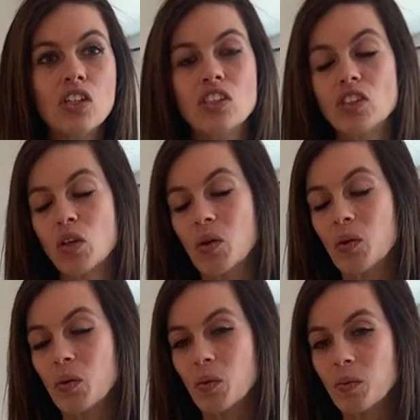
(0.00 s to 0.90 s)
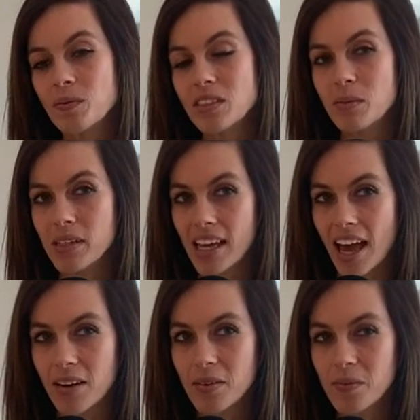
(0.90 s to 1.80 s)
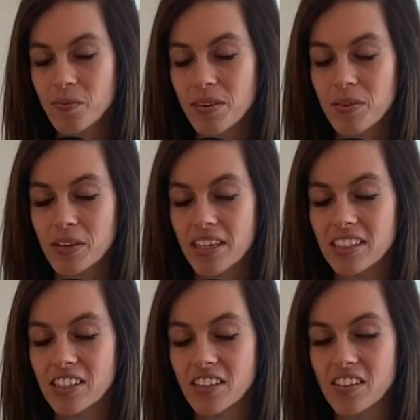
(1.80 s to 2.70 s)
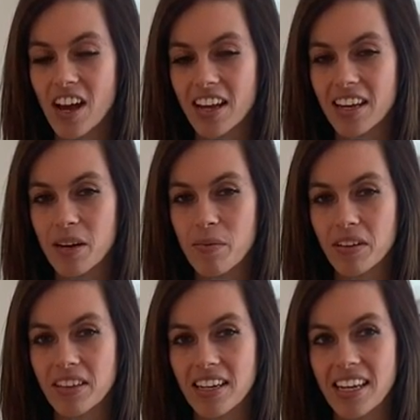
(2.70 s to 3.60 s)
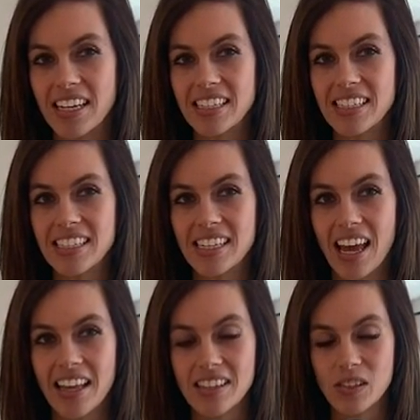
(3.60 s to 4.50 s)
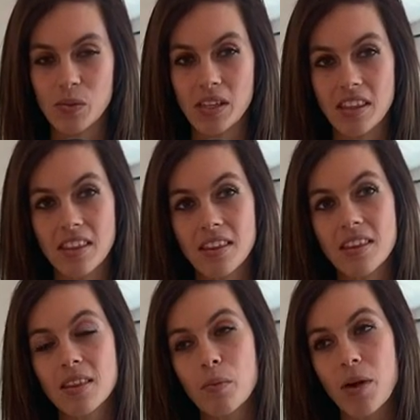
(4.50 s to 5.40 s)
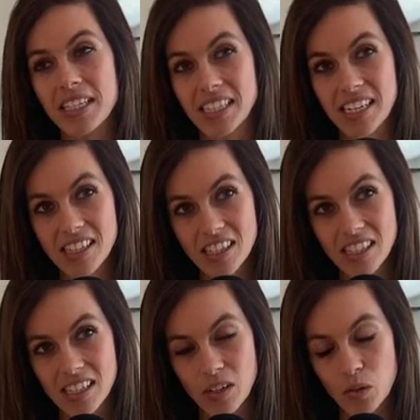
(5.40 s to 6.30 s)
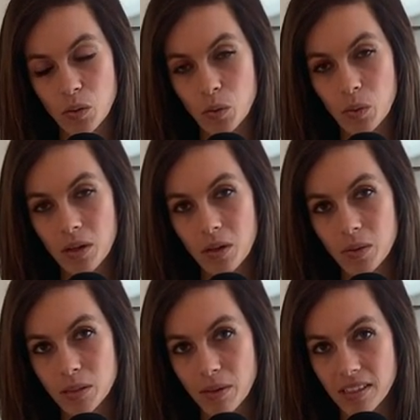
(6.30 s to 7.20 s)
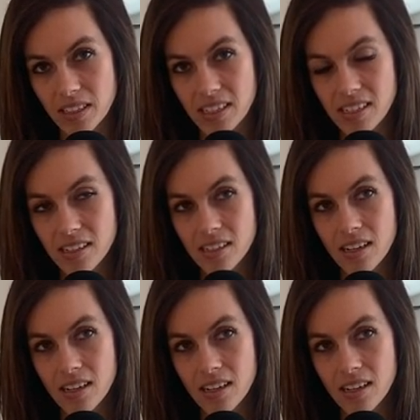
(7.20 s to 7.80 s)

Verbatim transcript: So, to begin, I'm going to start talking about the 1910s with the presidents and who was president.